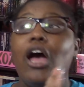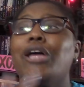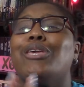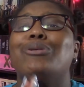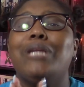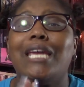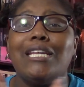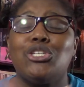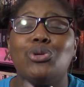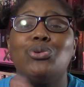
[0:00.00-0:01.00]
You
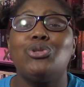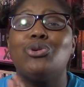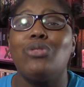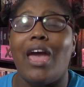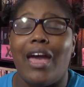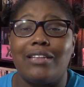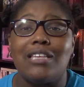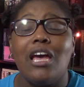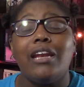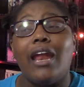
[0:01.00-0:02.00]
need to do that.
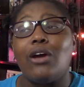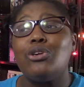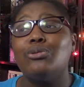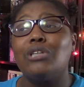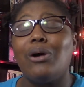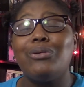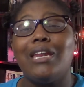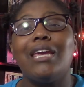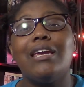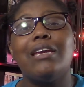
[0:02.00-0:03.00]
Now, you don't
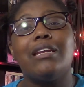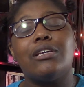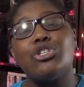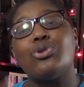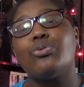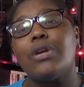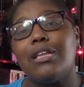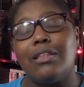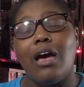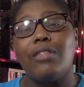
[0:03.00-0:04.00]
need to
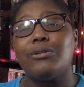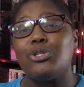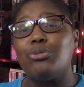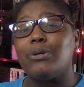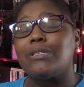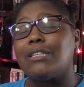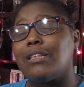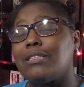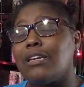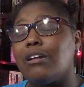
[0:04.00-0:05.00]
read the other 2 books in the
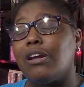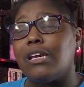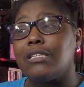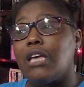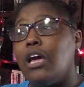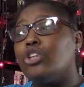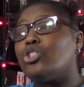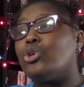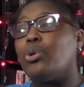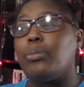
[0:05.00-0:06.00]
series
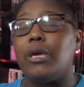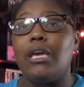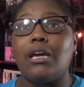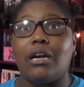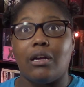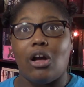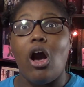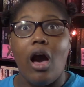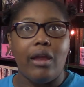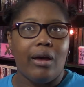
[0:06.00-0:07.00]
to be
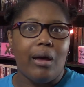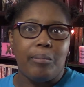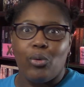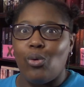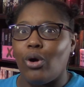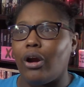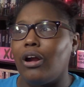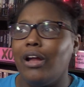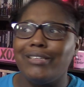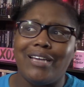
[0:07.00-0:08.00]
caught up or
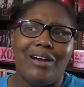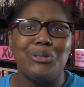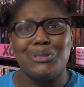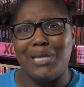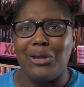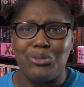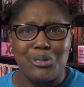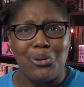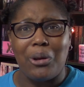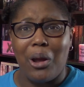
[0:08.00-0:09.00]
to understand what's
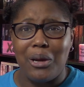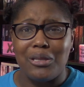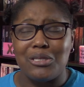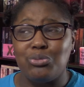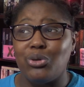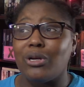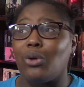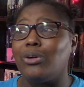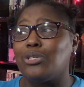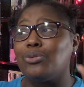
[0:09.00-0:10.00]
going on in this book,
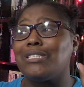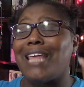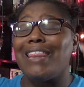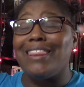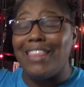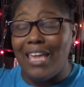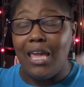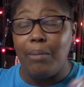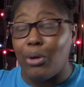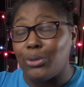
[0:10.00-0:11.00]
which was
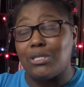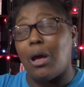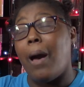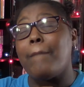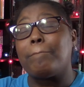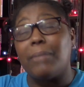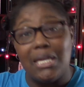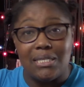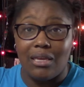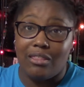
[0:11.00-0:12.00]
the most
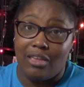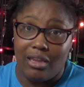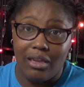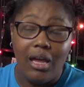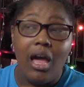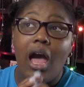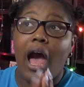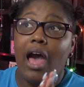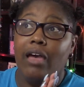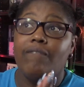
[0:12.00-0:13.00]
amazing thing
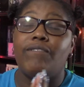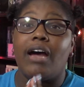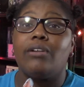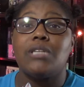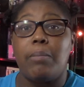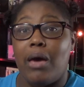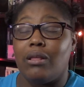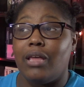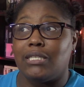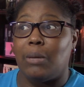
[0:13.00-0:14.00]
I have found about
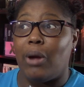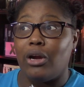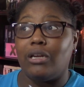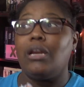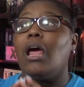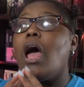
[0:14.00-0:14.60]
Alexa Martin.